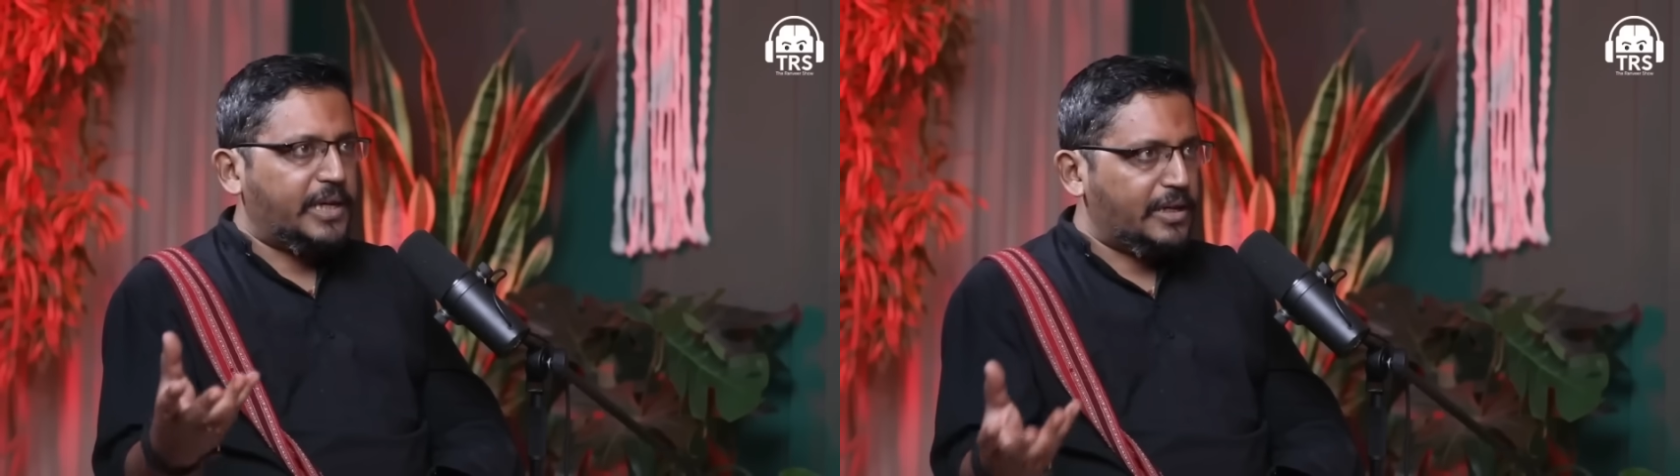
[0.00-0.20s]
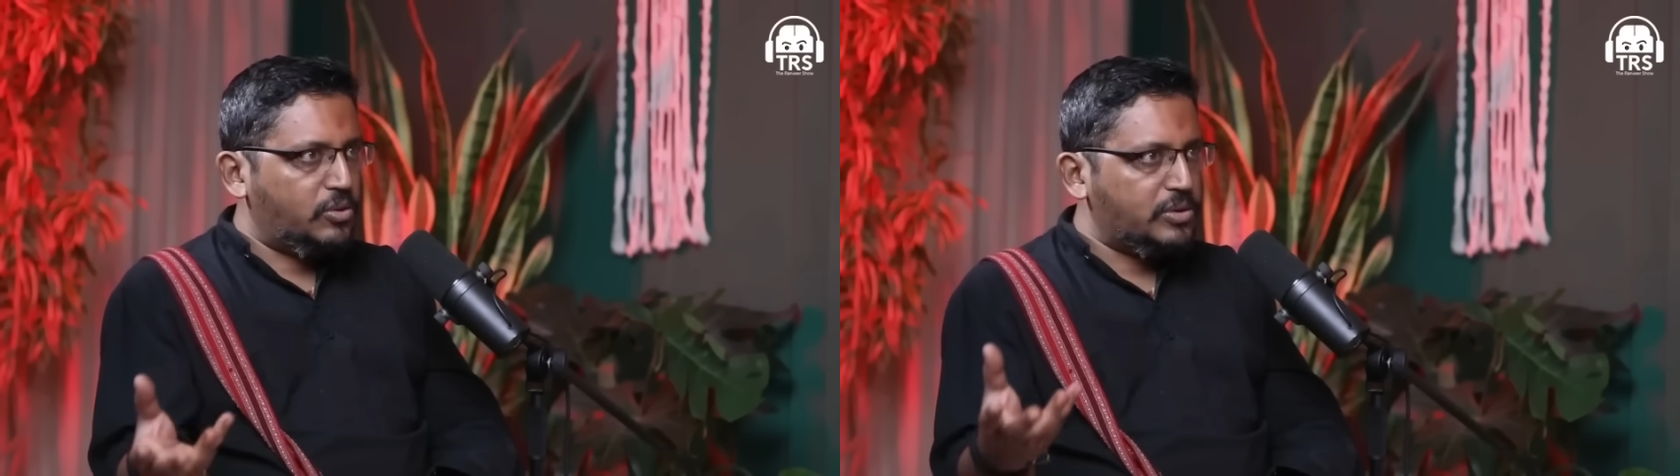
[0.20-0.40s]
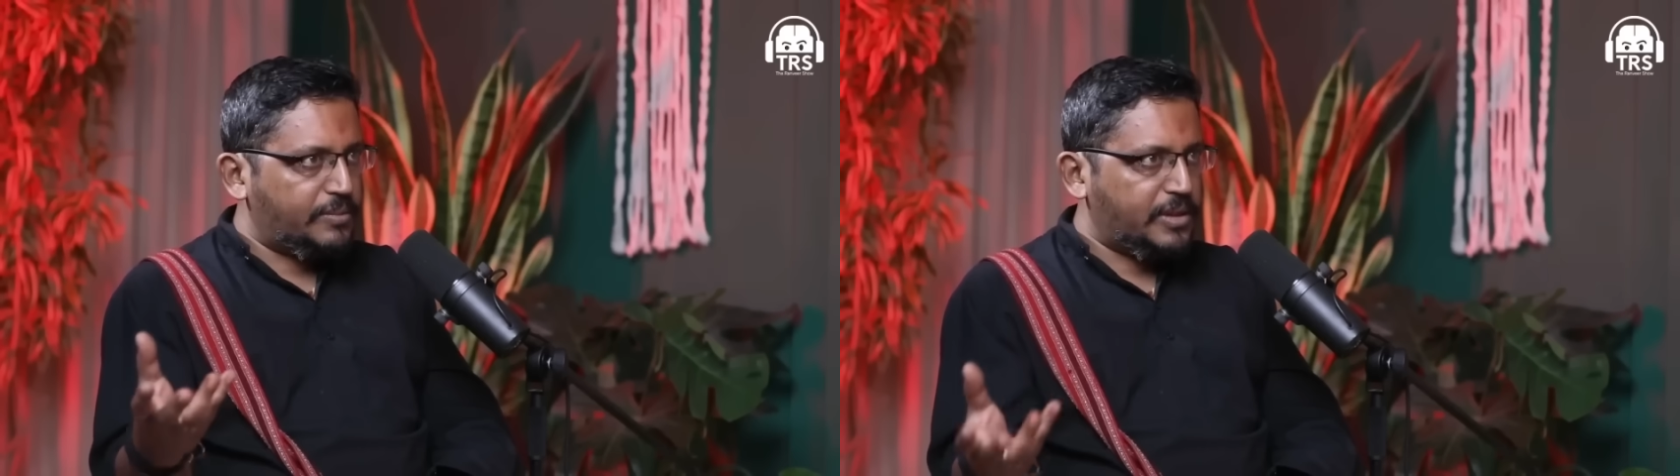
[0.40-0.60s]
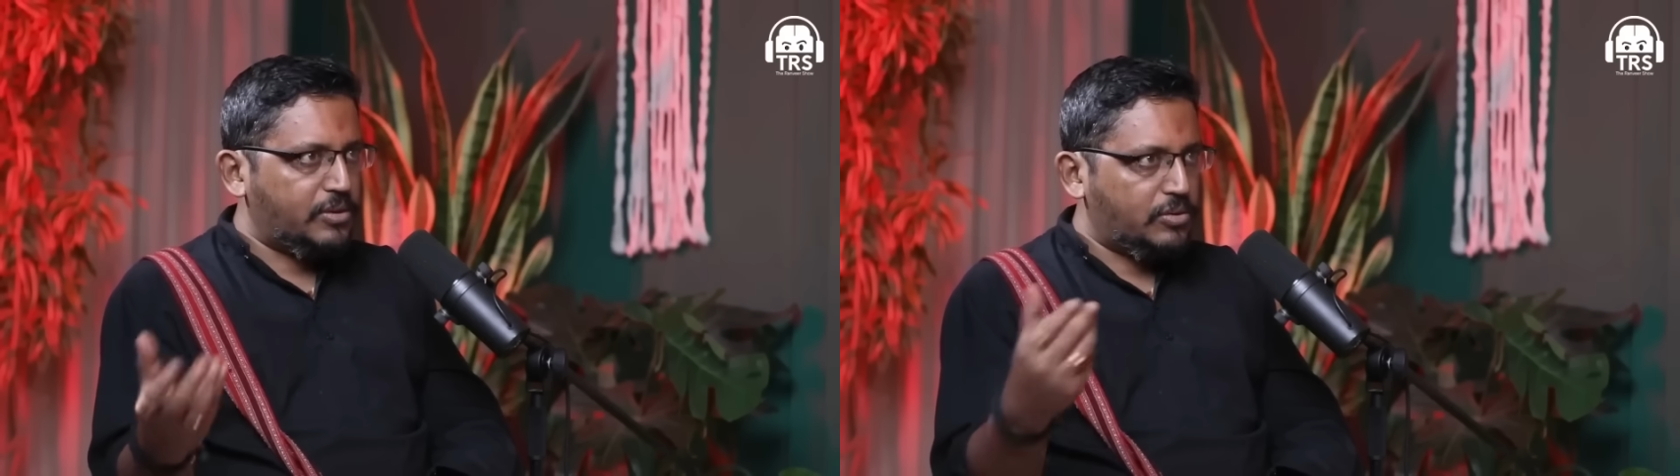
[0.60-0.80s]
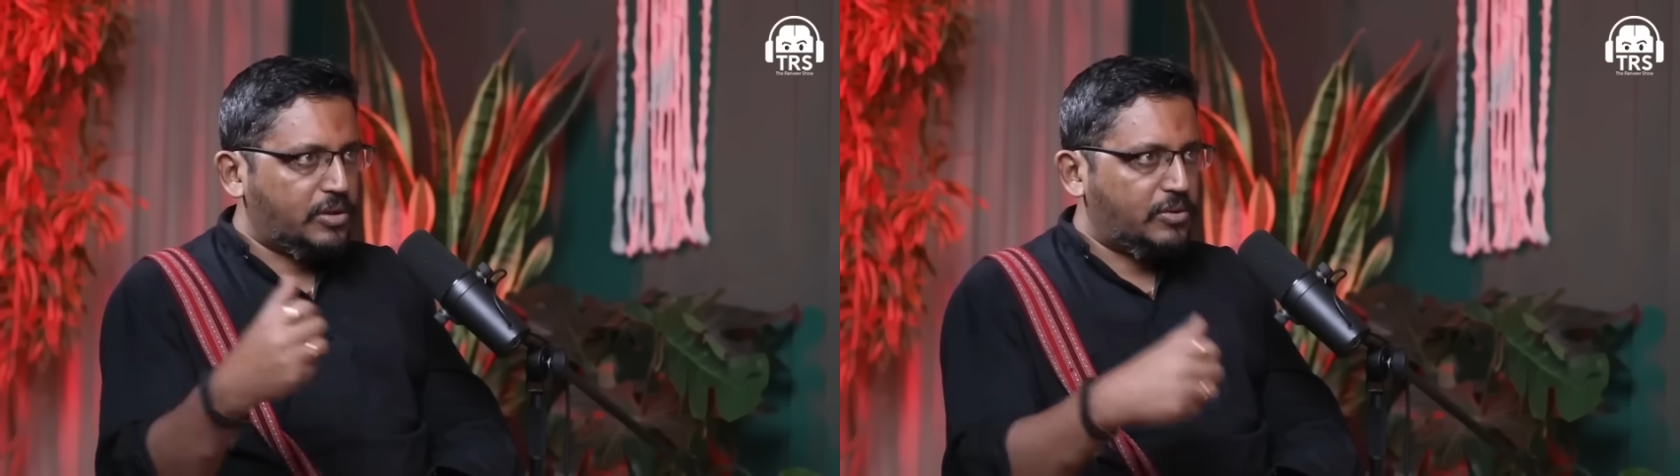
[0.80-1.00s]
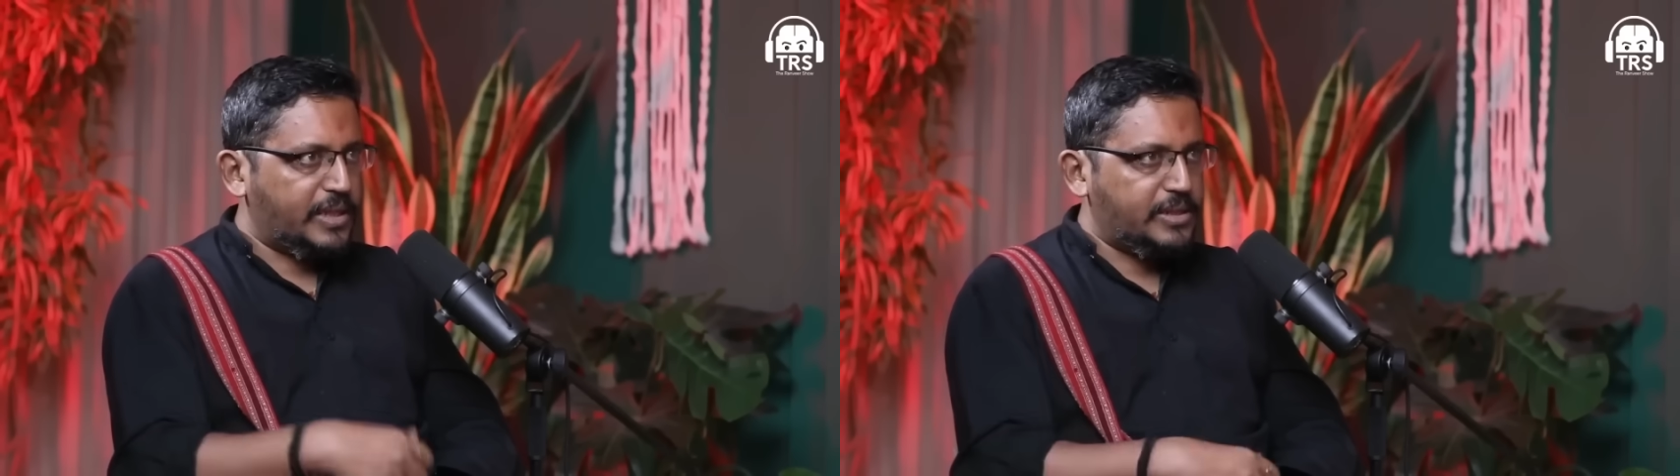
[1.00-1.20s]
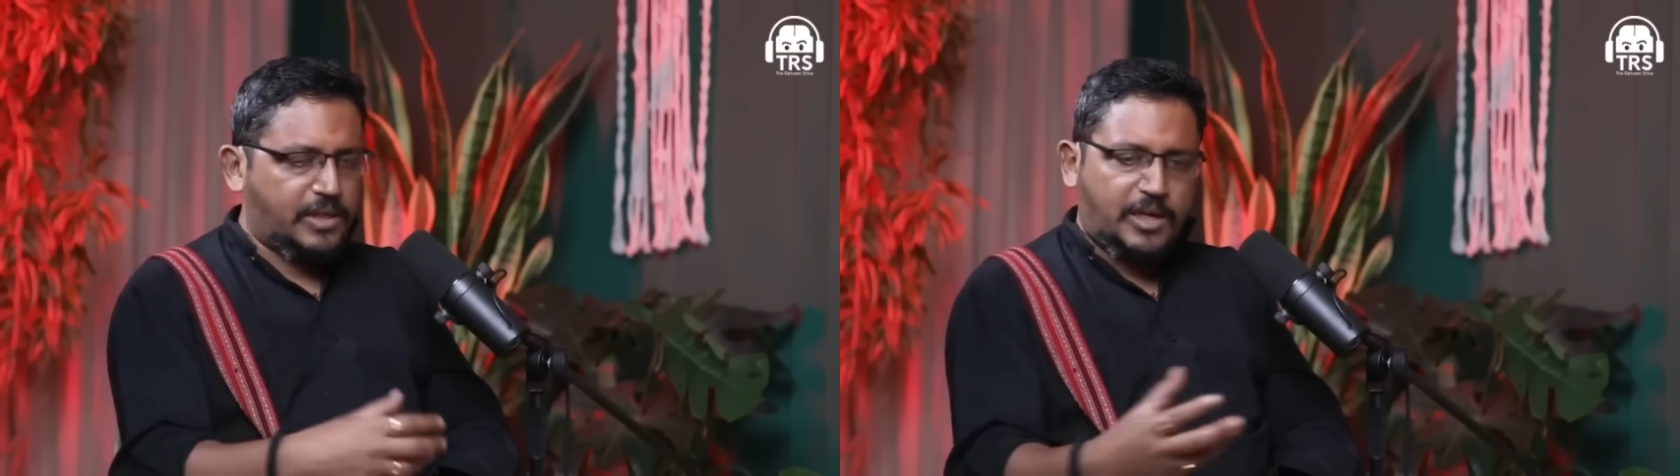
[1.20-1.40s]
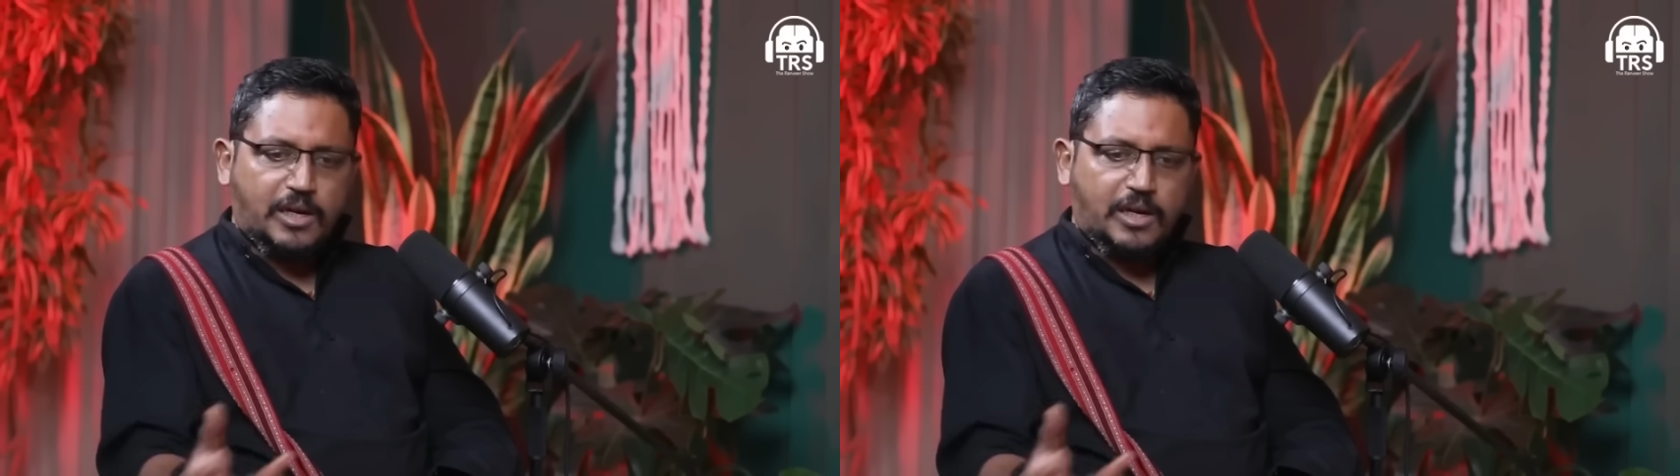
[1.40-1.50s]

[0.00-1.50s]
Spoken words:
laddu, something to Hanumanji,